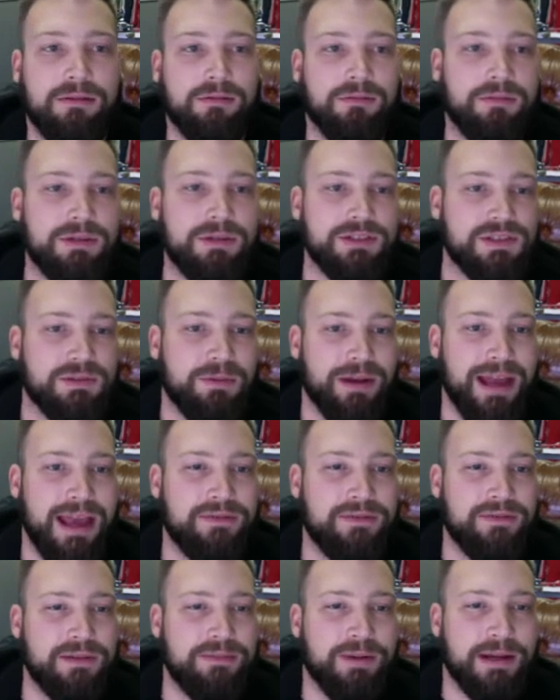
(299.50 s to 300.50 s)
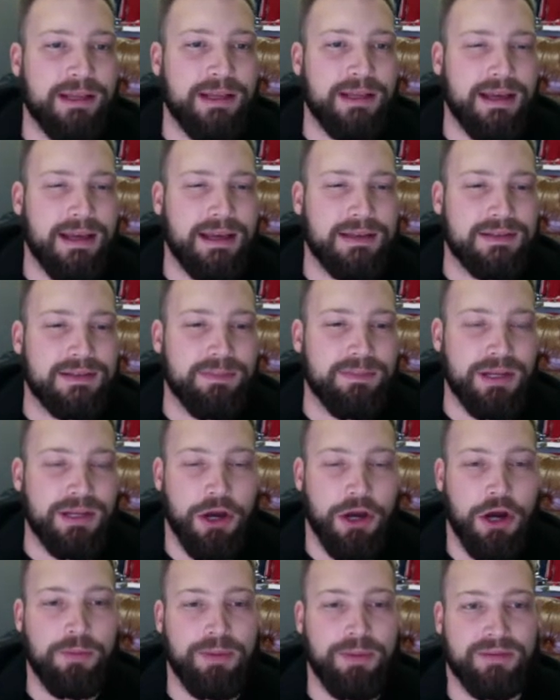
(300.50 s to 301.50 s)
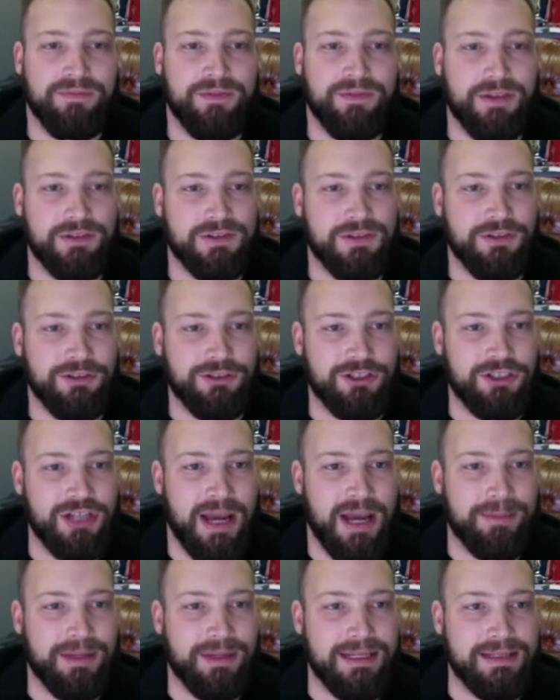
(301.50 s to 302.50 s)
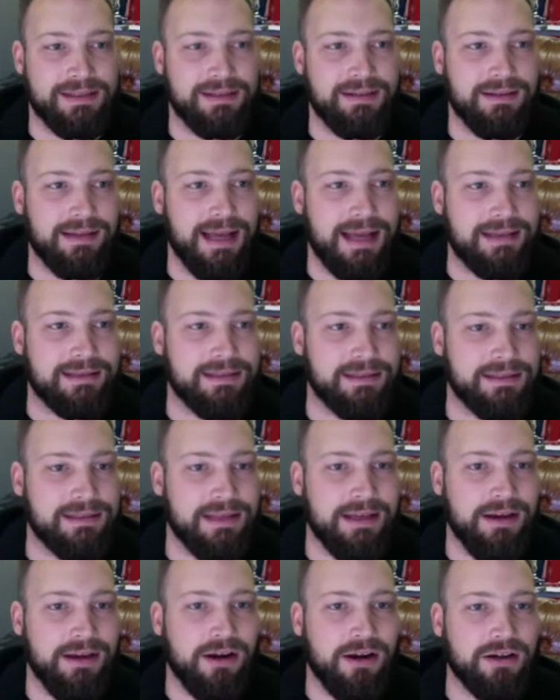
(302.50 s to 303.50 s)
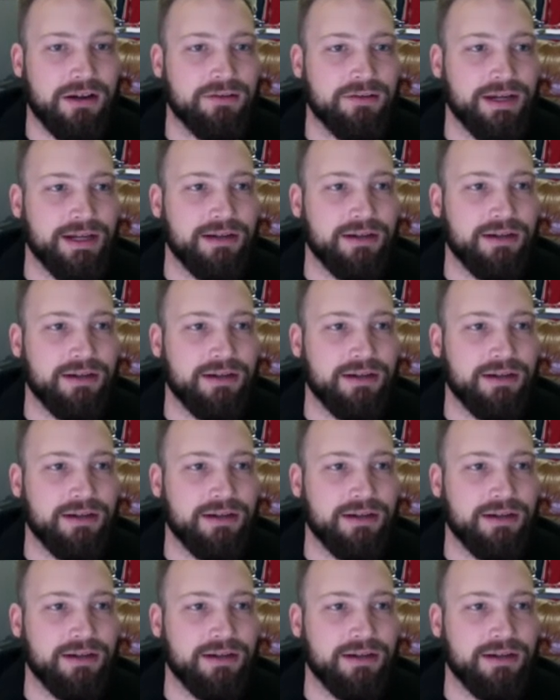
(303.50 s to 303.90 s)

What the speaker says: which is what everybody has been hoping for, those little Japanese classics. They are great